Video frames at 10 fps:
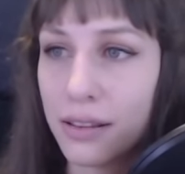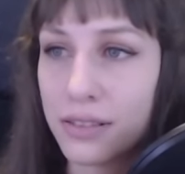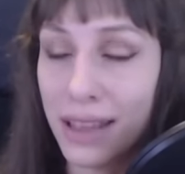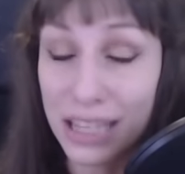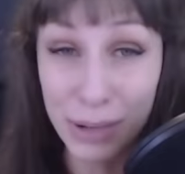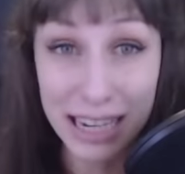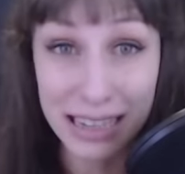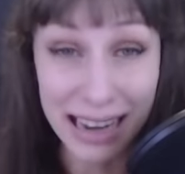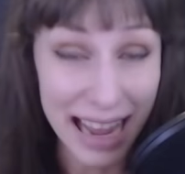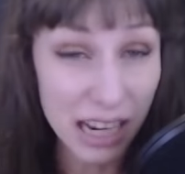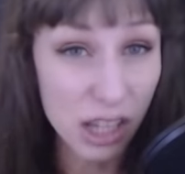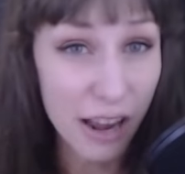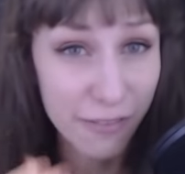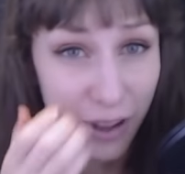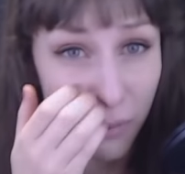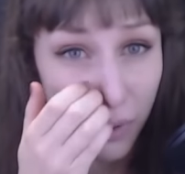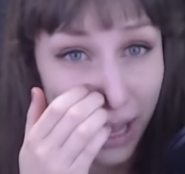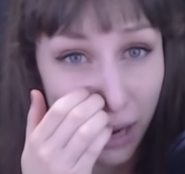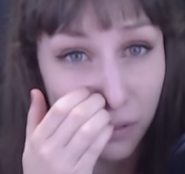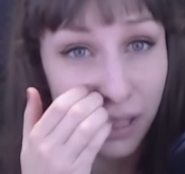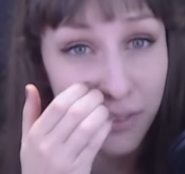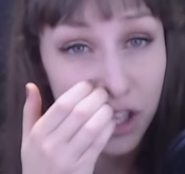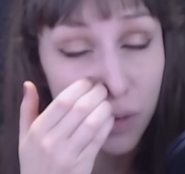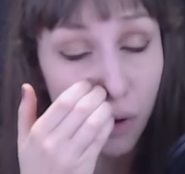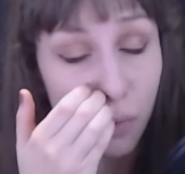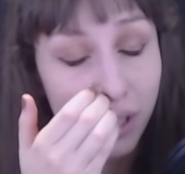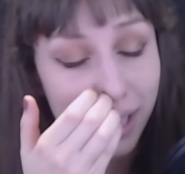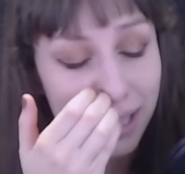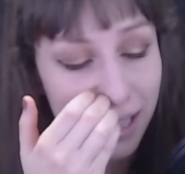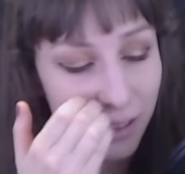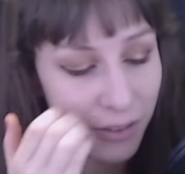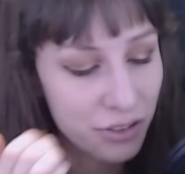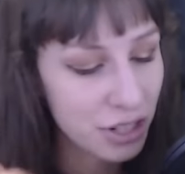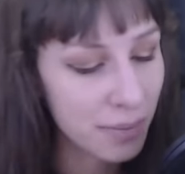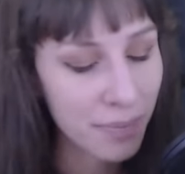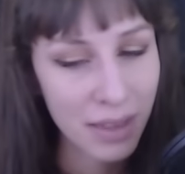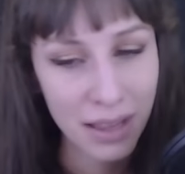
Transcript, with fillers: So that's what I did. I had a lot of fun with that. I would love to do more work like that in the future,